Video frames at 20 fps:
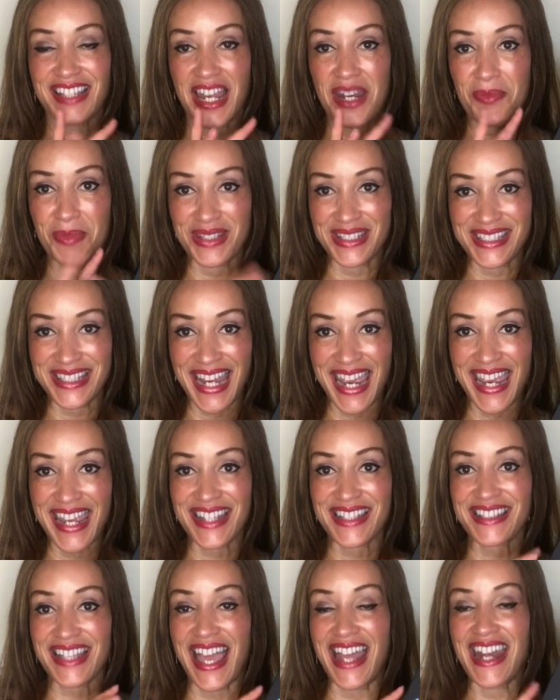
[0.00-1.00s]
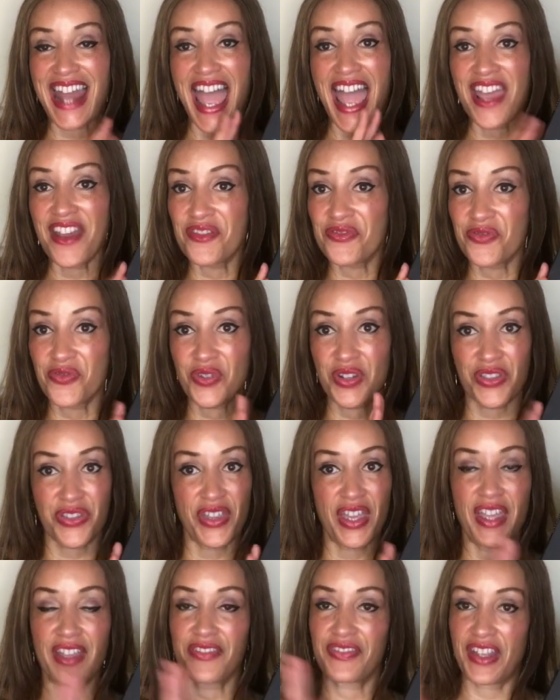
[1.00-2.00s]
and mistakes and
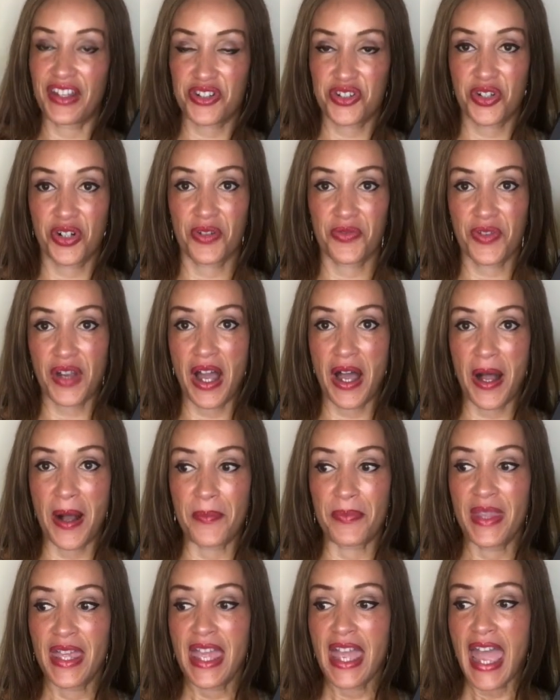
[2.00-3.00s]
everything that should have come.